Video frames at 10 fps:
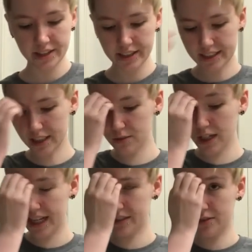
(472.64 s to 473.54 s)
This next
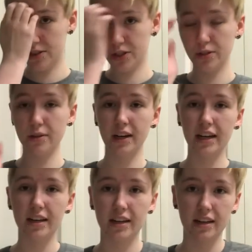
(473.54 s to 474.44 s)
one I don't do
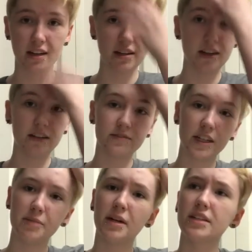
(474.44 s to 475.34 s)

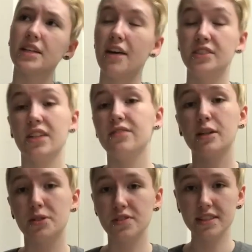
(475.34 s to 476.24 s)
very much, haven't done
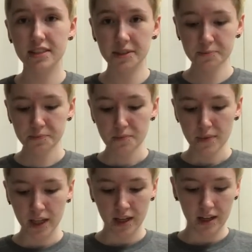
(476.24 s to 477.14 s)
very much recently,
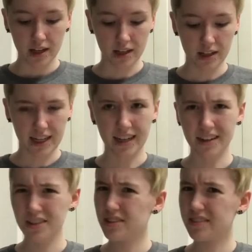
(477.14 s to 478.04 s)
and I
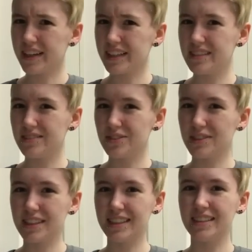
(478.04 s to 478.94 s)
don't know if I can even
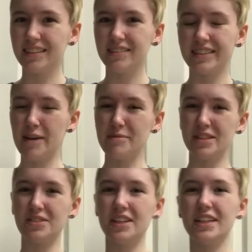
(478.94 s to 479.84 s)
really
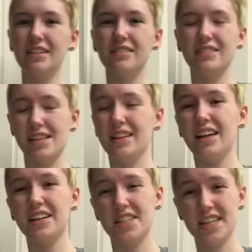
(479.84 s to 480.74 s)
demonstrate it. A
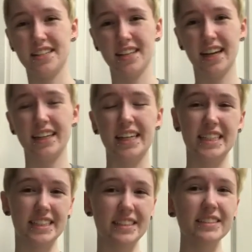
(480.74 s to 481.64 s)
lot of tics I can't